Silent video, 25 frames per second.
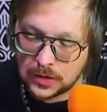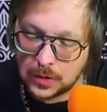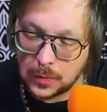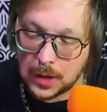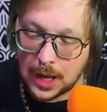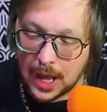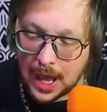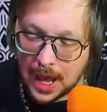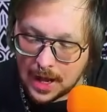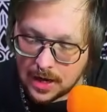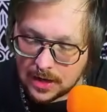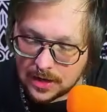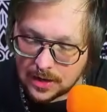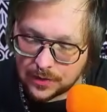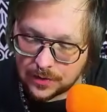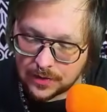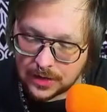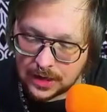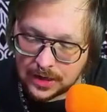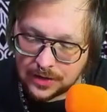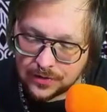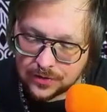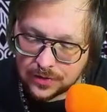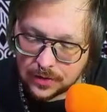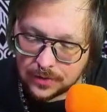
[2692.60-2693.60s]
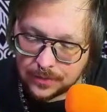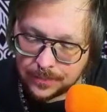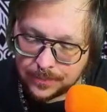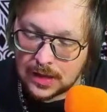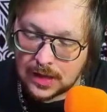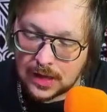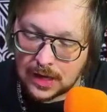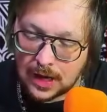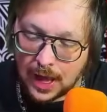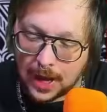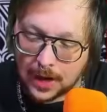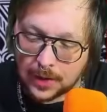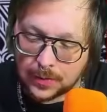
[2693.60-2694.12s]
Then we add another danger.
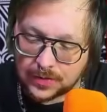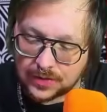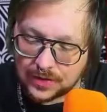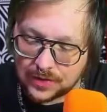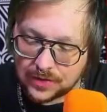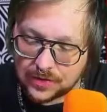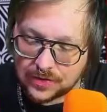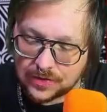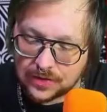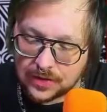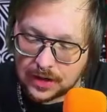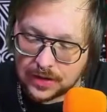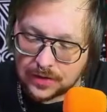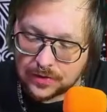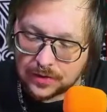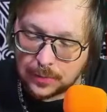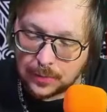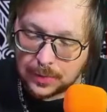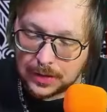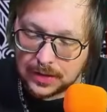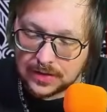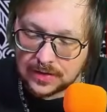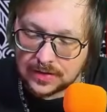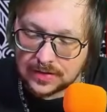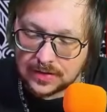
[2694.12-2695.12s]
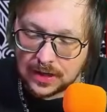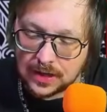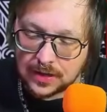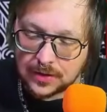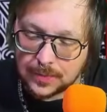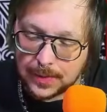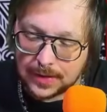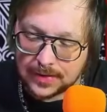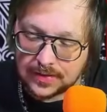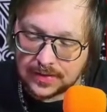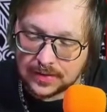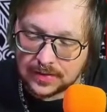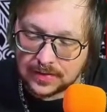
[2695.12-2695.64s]
Then acquisition stage, complete the stage
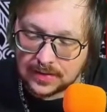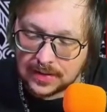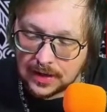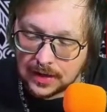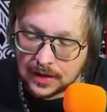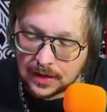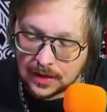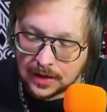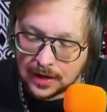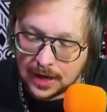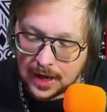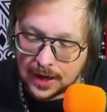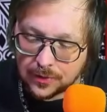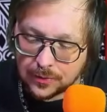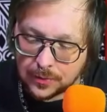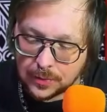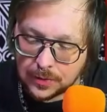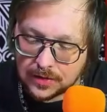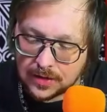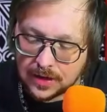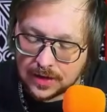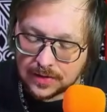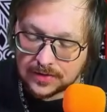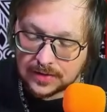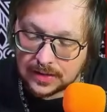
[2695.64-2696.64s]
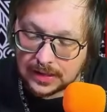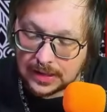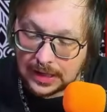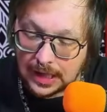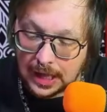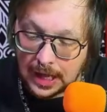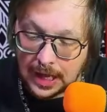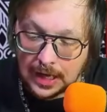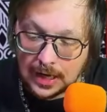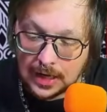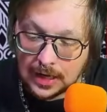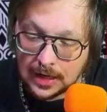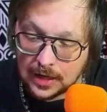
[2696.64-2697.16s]
by succeeding on an attribute test to
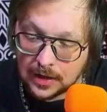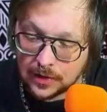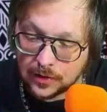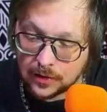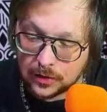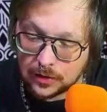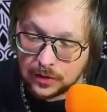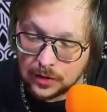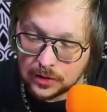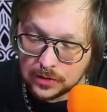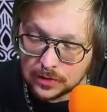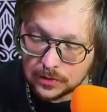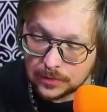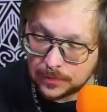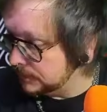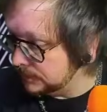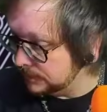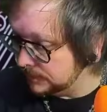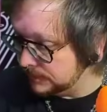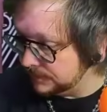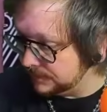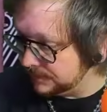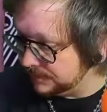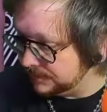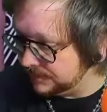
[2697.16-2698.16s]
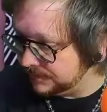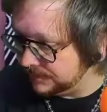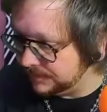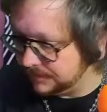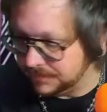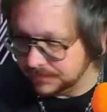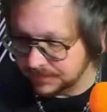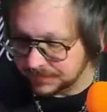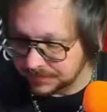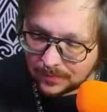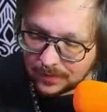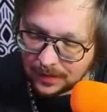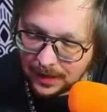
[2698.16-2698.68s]
gain another clue.
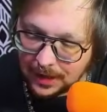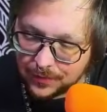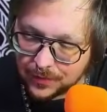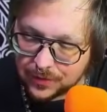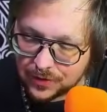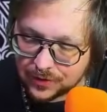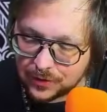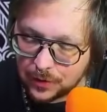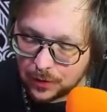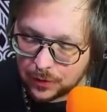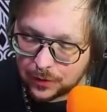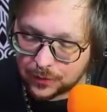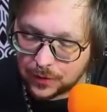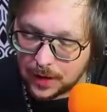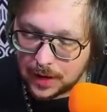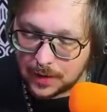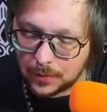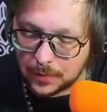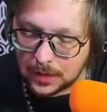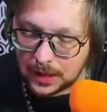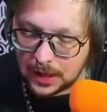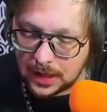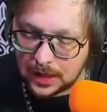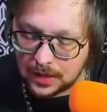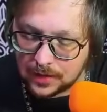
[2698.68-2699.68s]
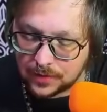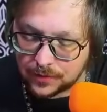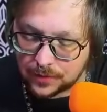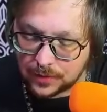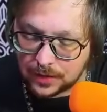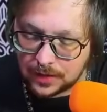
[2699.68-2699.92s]
If there's no threat, we end. If there